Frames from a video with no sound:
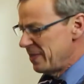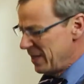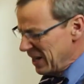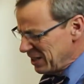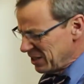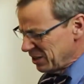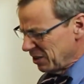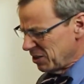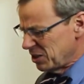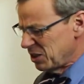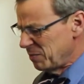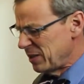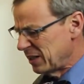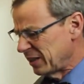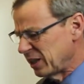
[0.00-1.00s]
That starts
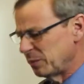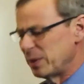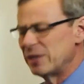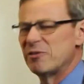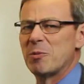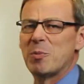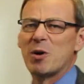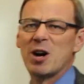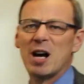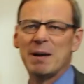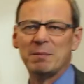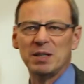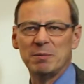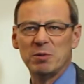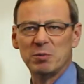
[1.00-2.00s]
to be a little bit of a
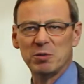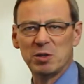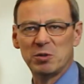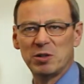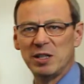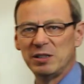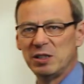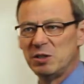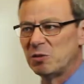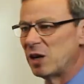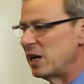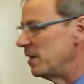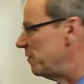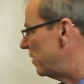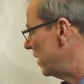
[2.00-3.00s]
problem when we're trying to
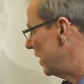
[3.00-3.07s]
drive